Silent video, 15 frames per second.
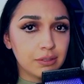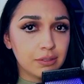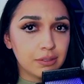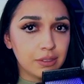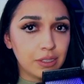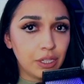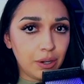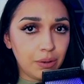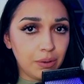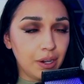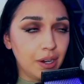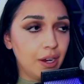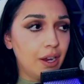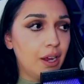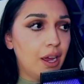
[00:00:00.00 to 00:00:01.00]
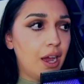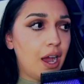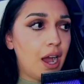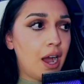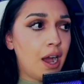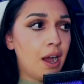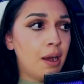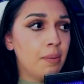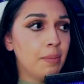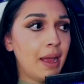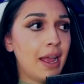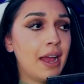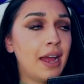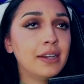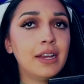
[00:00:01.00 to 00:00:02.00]
You know,
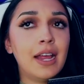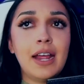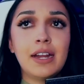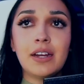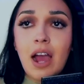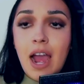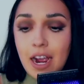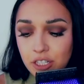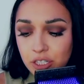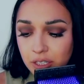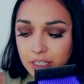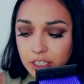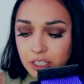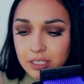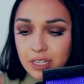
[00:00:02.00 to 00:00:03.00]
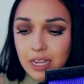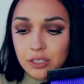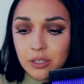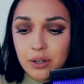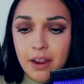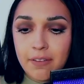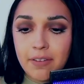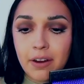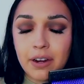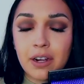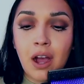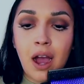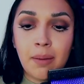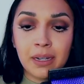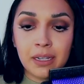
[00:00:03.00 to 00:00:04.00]
and actually just yesterday, very
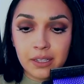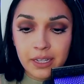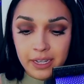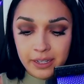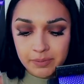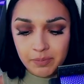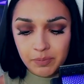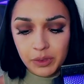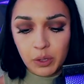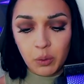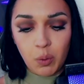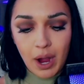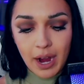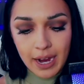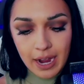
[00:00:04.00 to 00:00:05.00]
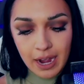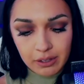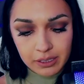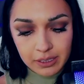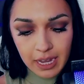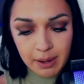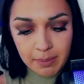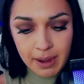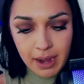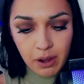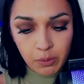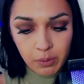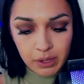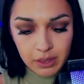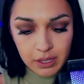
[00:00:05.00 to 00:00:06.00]
comically, the White House came
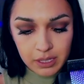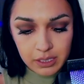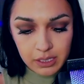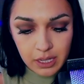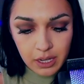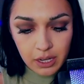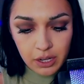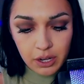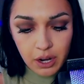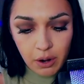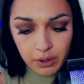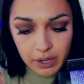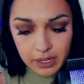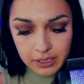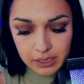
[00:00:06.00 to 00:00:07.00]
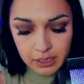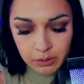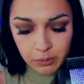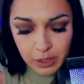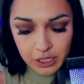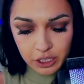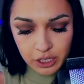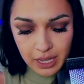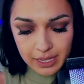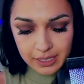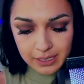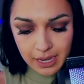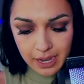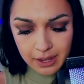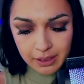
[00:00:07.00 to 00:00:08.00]
out with this notice in which they
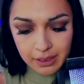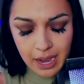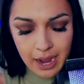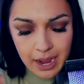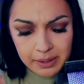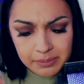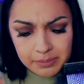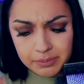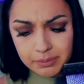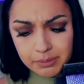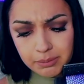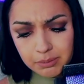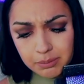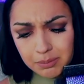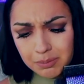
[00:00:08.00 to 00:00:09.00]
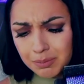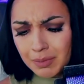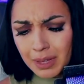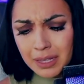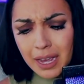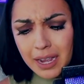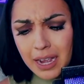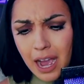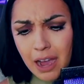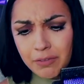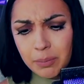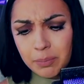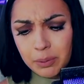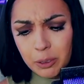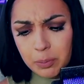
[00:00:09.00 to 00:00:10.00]
said that they have
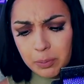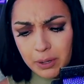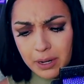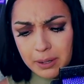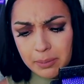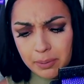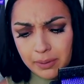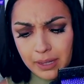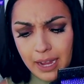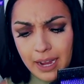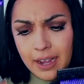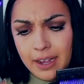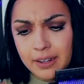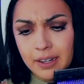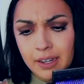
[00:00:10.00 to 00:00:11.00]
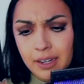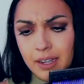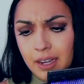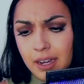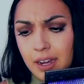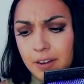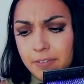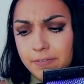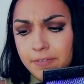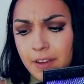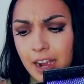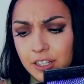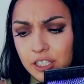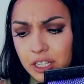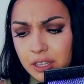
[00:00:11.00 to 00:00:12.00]
a blueprint plan, a
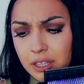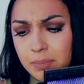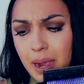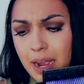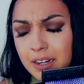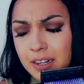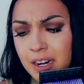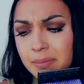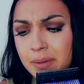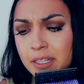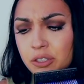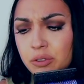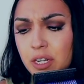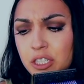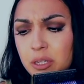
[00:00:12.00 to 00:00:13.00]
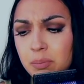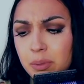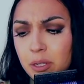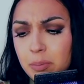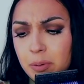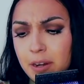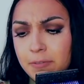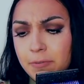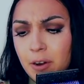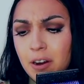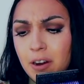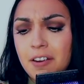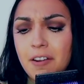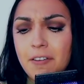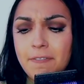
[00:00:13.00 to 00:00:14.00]
fact sheet, the Biden administration blueprint
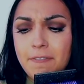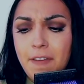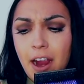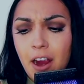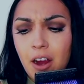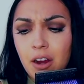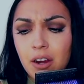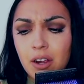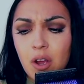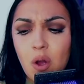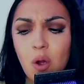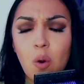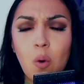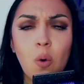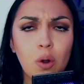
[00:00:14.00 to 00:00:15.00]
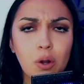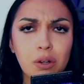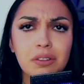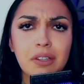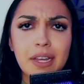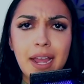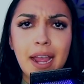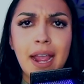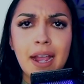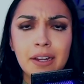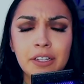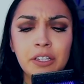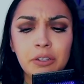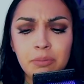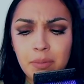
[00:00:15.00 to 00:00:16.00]
for a fair, orderly,
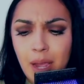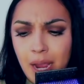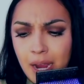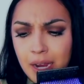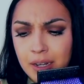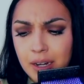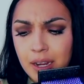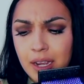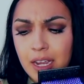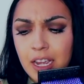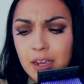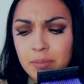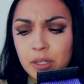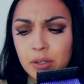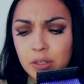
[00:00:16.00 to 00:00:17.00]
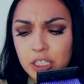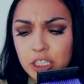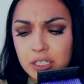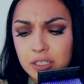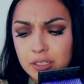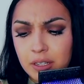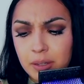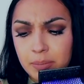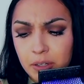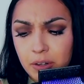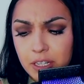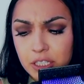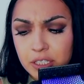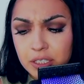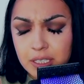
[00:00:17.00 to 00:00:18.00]
and humane
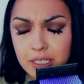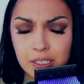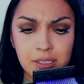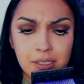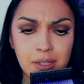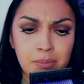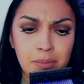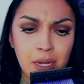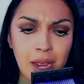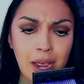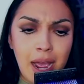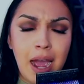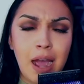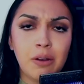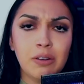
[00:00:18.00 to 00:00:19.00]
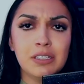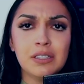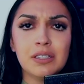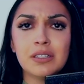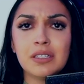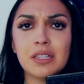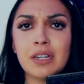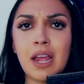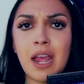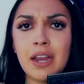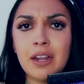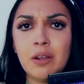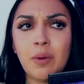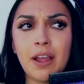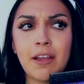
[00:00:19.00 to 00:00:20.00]
immigration system. How is this in
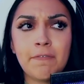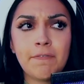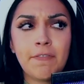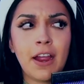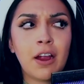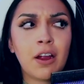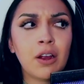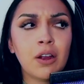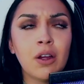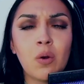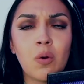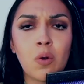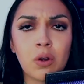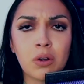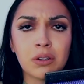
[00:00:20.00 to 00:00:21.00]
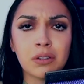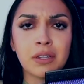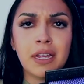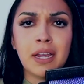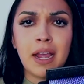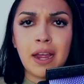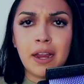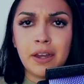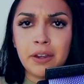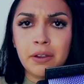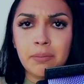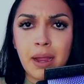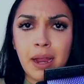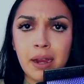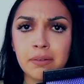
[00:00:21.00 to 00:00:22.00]
any way fair, orderly, and
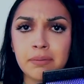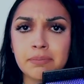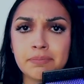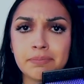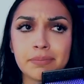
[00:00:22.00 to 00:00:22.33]
humane?